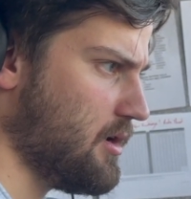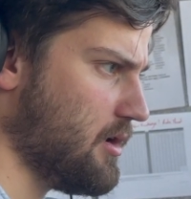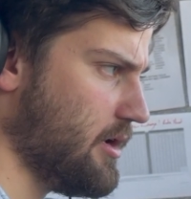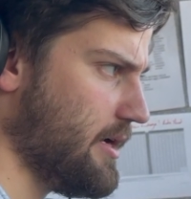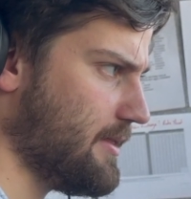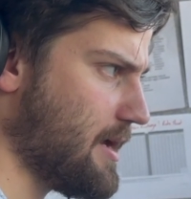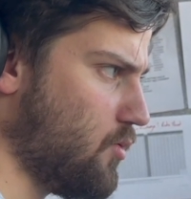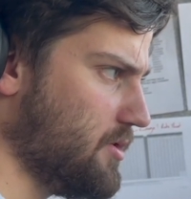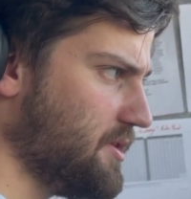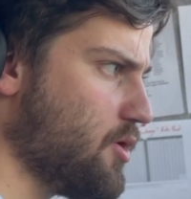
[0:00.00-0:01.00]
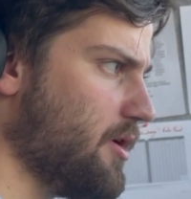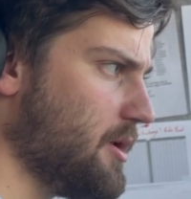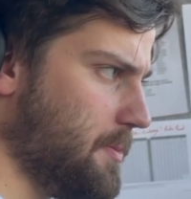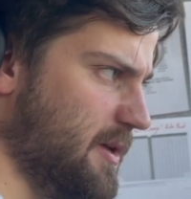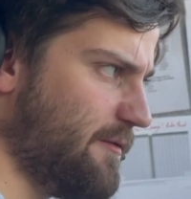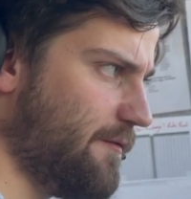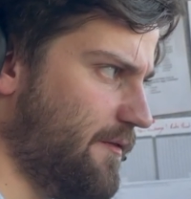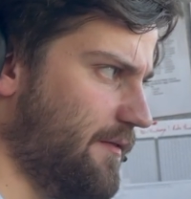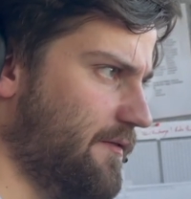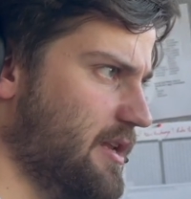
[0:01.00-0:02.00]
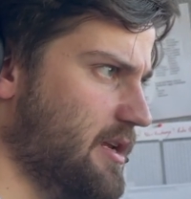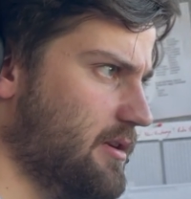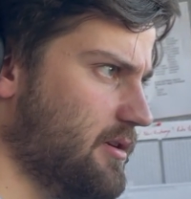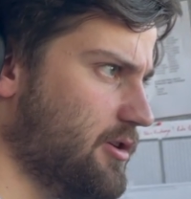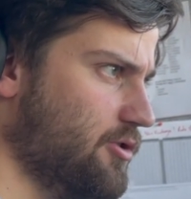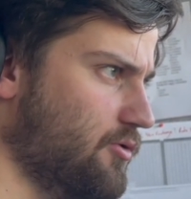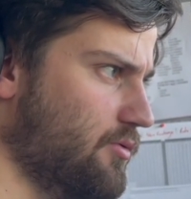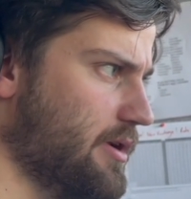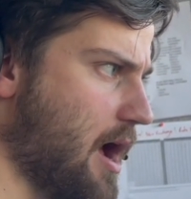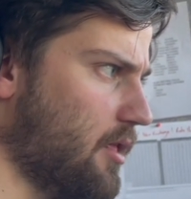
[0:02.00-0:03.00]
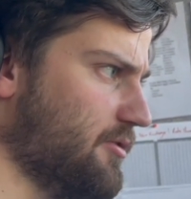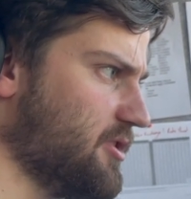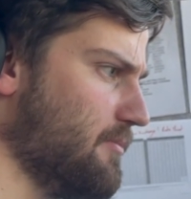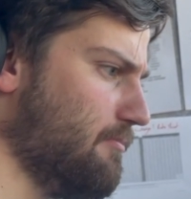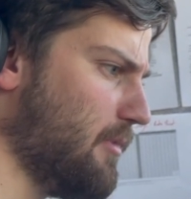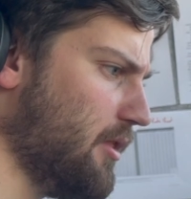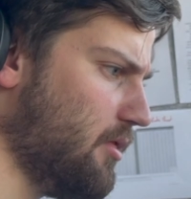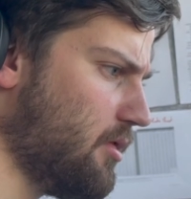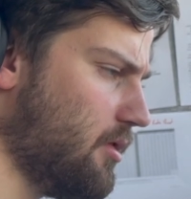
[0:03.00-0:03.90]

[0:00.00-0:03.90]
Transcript: all right, that one's going to be $52 a month,